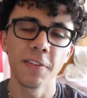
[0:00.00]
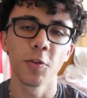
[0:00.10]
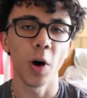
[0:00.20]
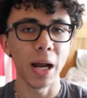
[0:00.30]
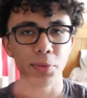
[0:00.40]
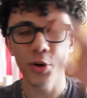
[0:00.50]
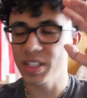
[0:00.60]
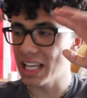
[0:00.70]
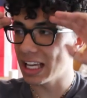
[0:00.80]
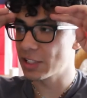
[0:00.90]
Therefore, I'm going
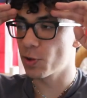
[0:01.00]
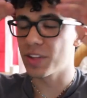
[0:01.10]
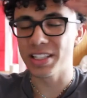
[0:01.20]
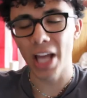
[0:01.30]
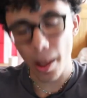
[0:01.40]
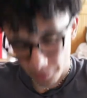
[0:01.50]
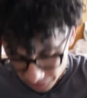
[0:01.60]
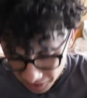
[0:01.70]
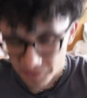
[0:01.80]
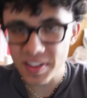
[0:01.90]
to answer the top
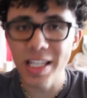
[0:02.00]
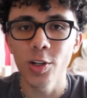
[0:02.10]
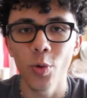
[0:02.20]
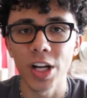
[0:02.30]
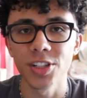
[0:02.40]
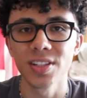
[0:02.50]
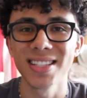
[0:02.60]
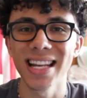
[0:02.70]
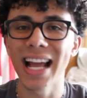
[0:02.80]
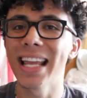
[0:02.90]
fifteen questions
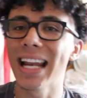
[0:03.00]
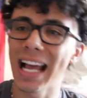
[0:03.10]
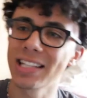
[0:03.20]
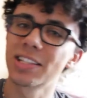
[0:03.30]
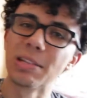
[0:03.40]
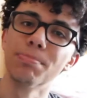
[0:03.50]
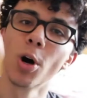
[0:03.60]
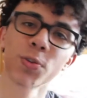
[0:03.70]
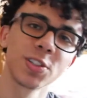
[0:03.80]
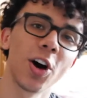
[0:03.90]
that I get asked the
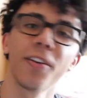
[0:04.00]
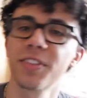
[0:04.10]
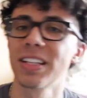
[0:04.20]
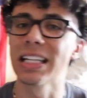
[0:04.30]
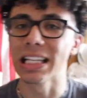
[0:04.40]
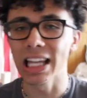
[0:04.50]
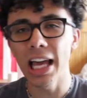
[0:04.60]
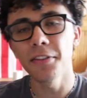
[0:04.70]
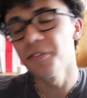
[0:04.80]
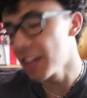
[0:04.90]
most often in
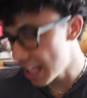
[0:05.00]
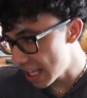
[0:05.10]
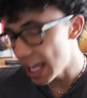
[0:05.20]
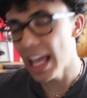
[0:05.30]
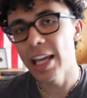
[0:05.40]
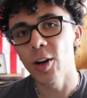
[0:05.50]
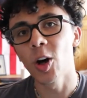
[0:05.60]
life and